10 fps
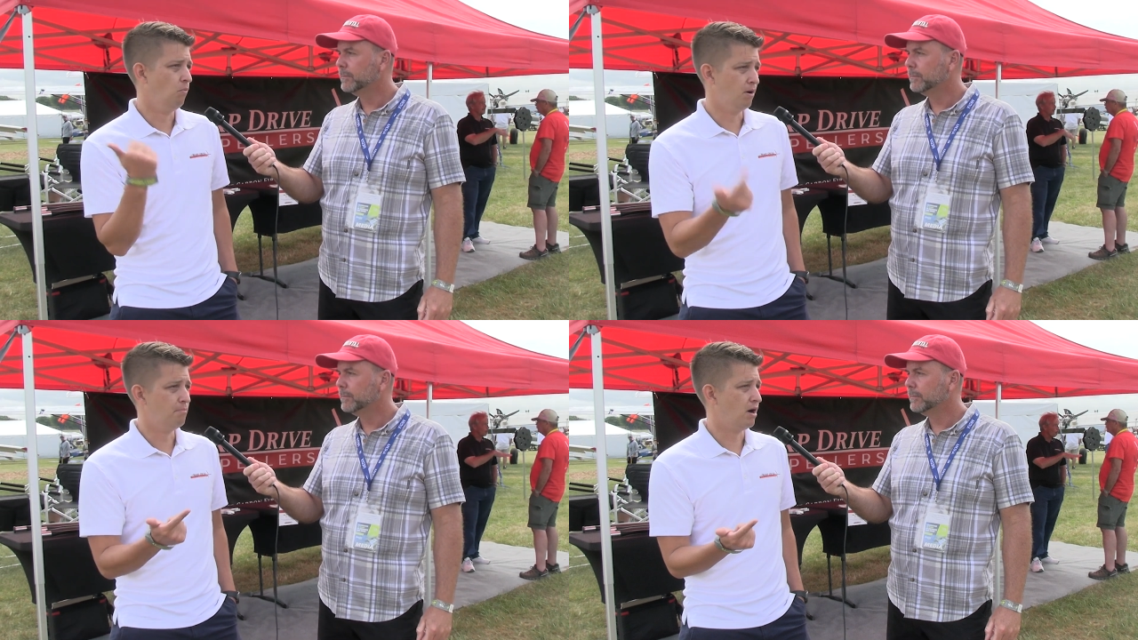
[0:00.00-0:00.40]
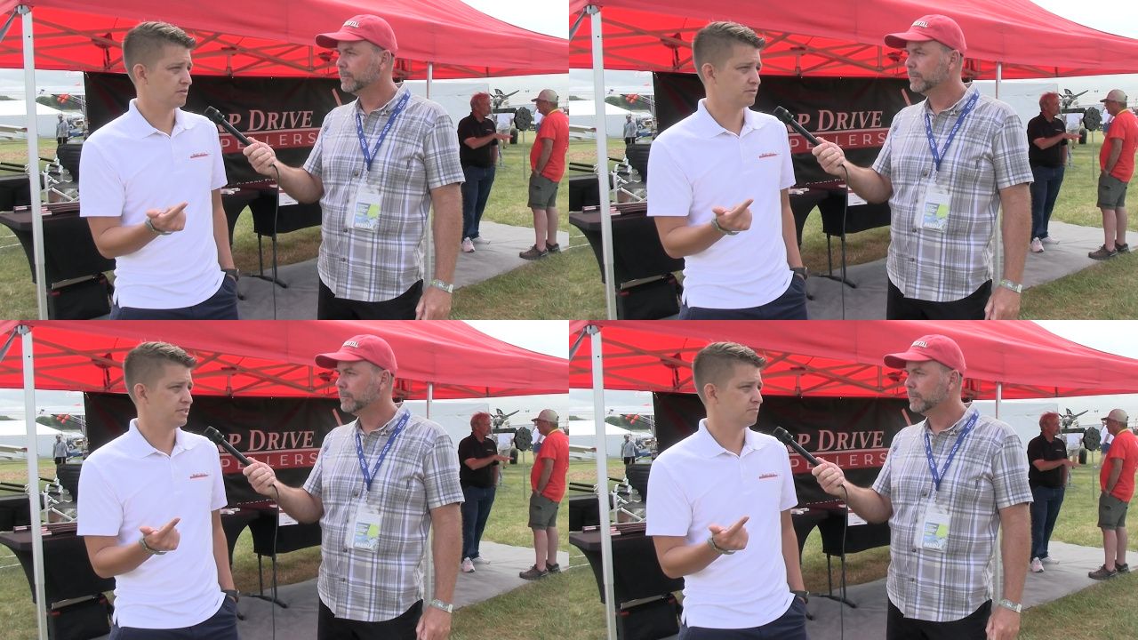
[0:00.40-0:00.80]
Speaker 1: what model
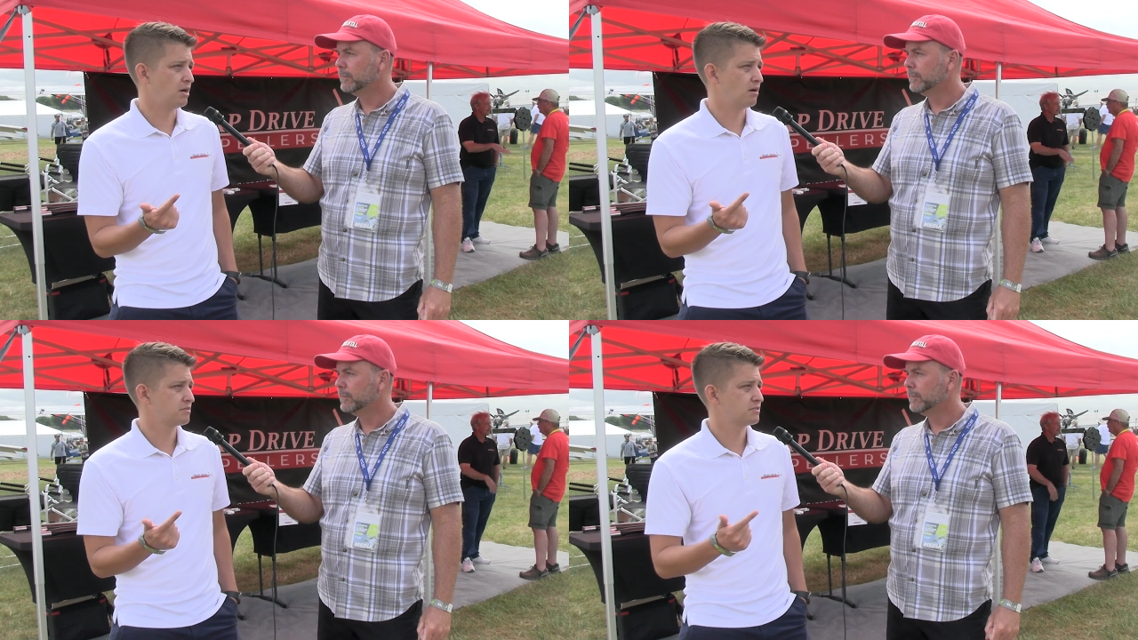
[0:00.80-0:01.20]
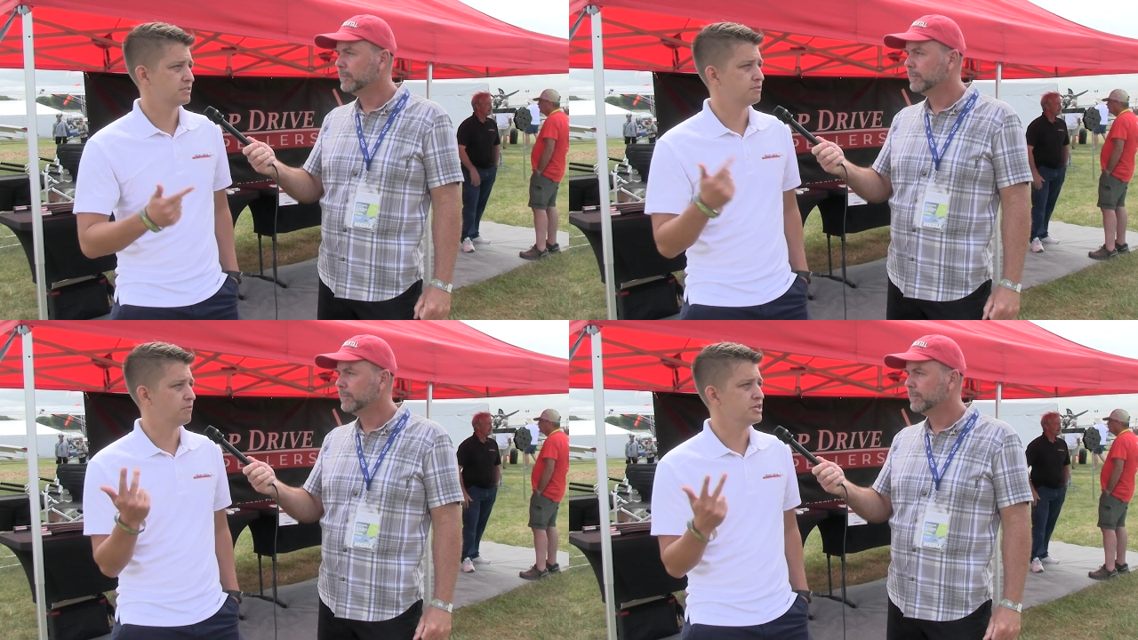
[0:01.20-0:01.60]
gearbox and
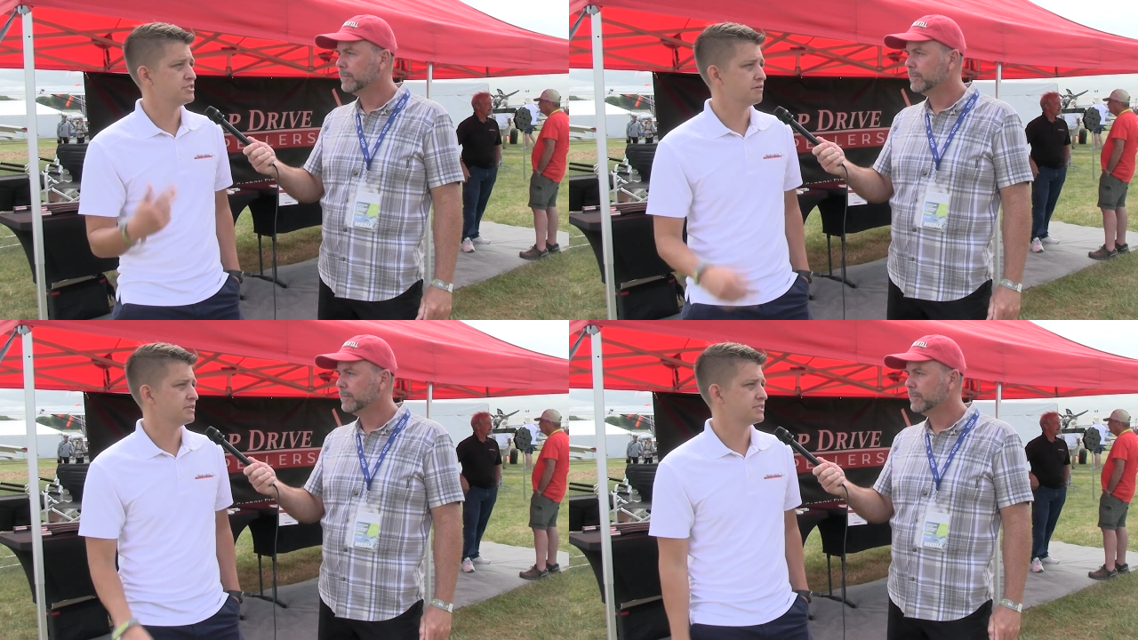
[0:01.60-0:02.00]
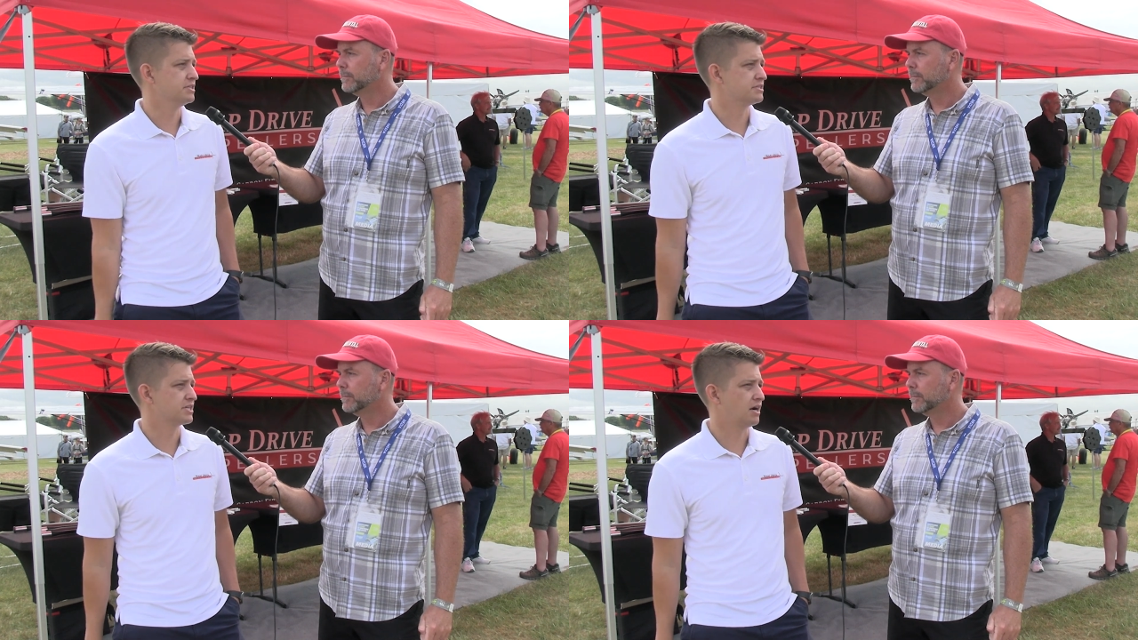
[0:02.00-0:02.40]
the ratio that's
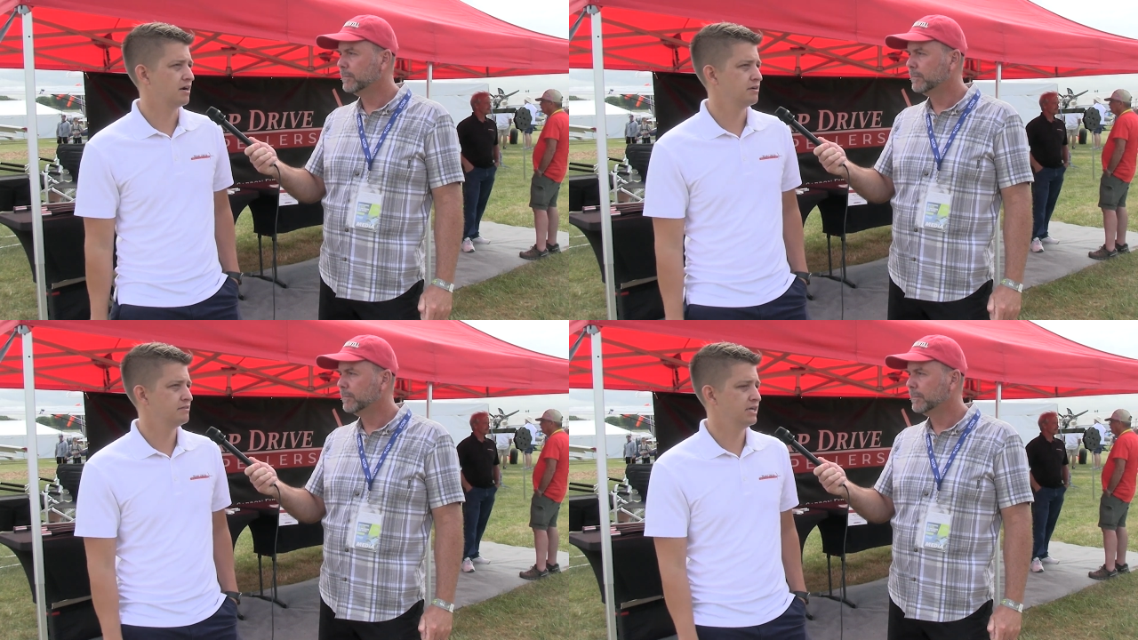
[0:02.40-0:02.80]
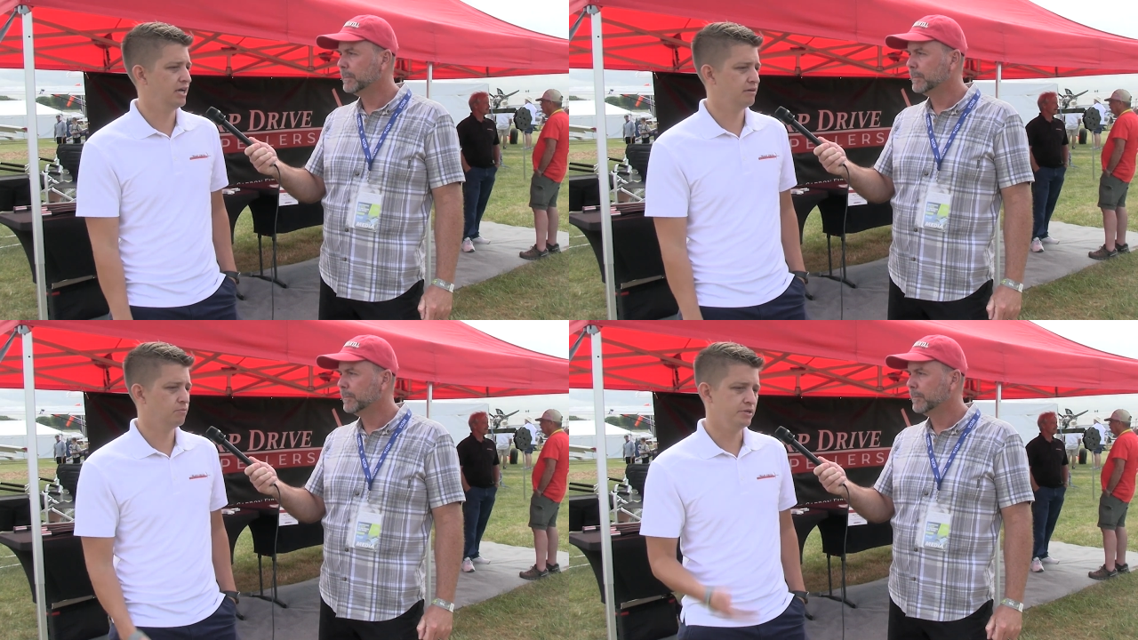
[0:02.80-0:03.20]
inside,
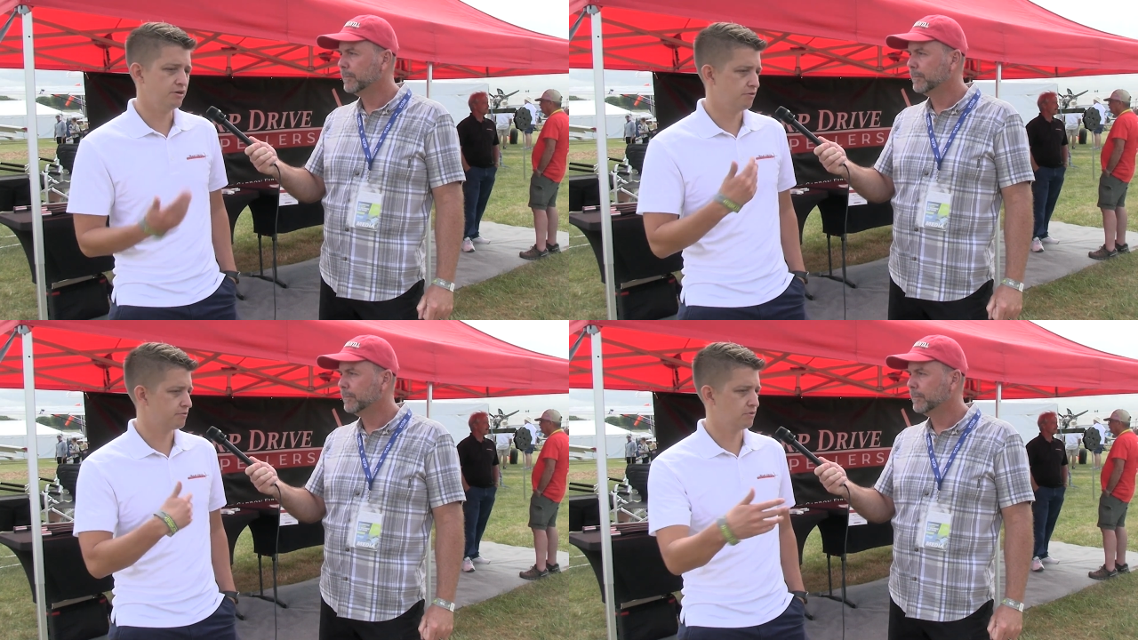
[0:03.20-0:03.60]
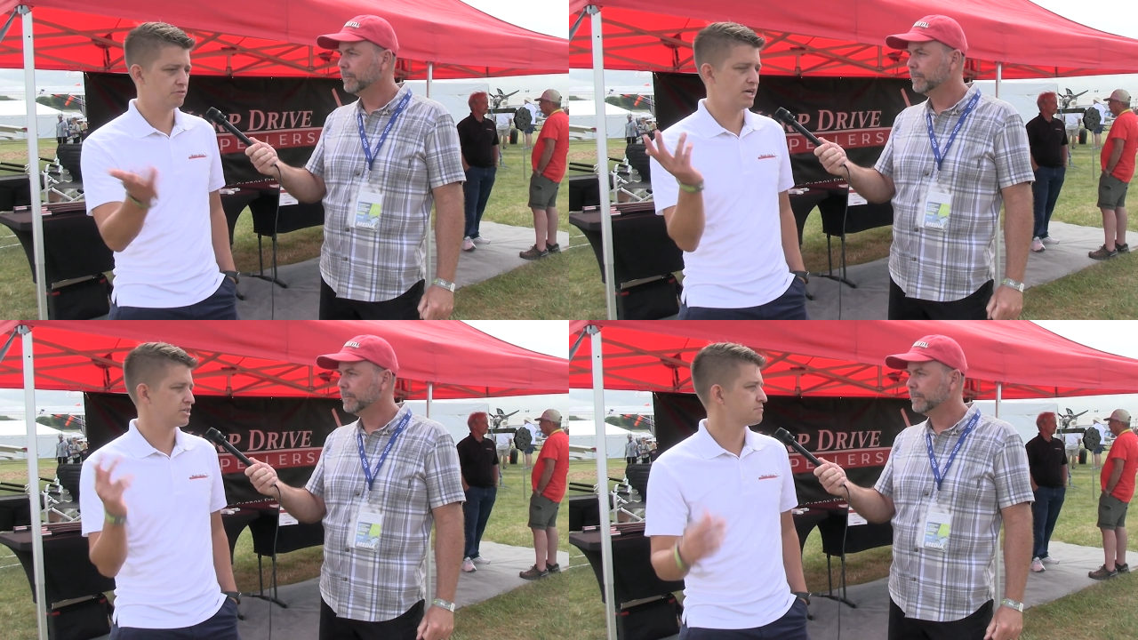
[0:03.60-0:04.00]
and we know the
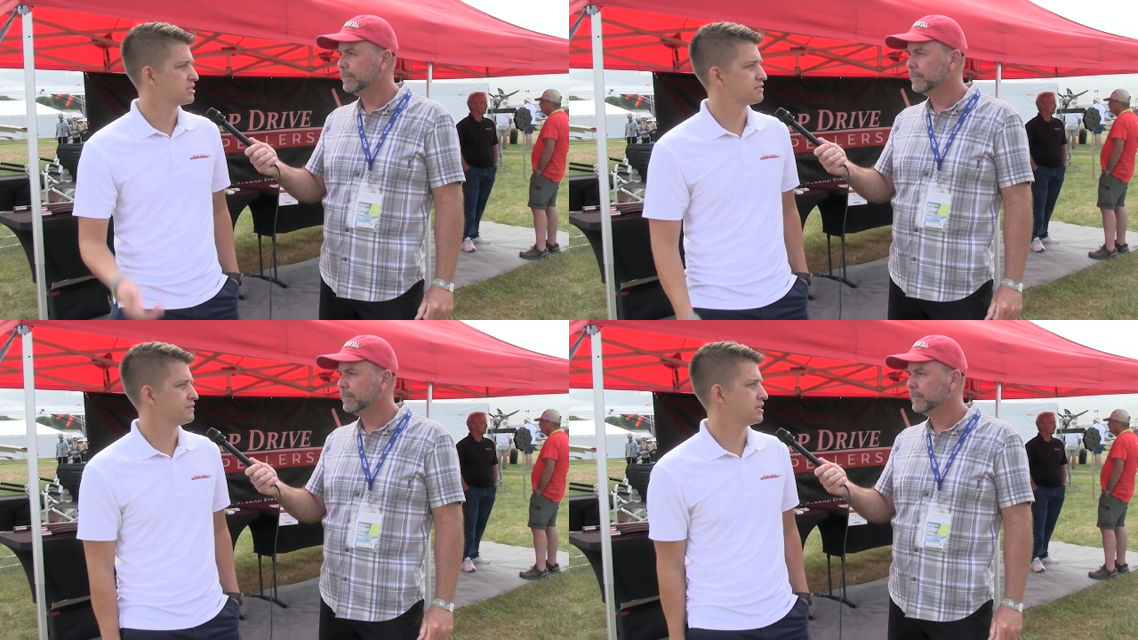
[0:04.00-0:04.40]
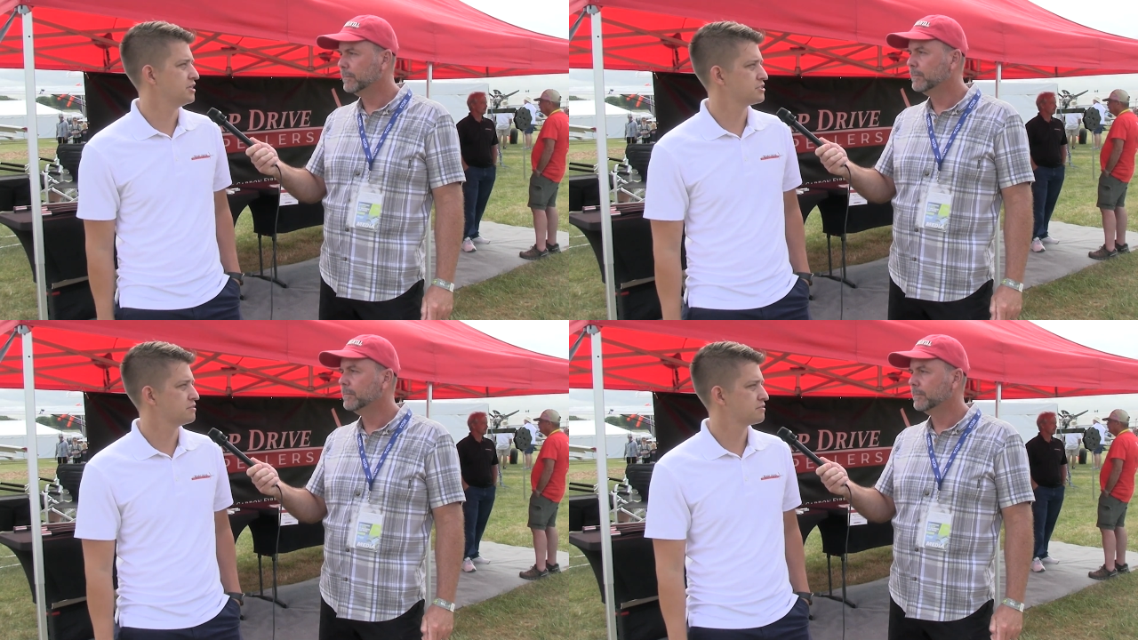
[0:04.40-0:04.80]
Rotax
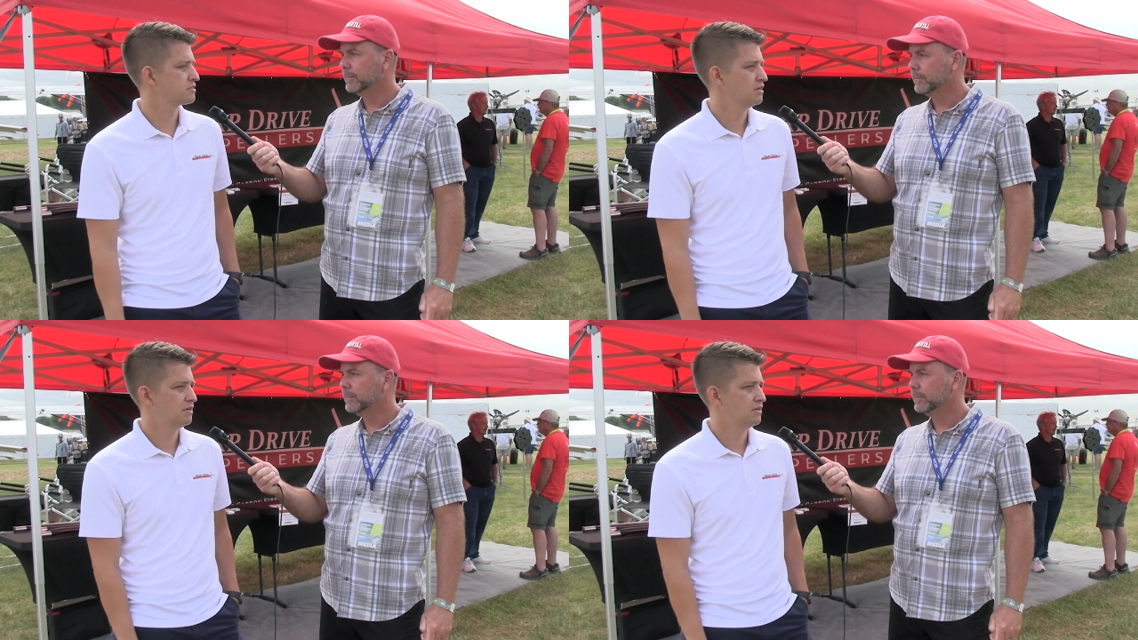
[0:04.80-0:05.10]
specifications,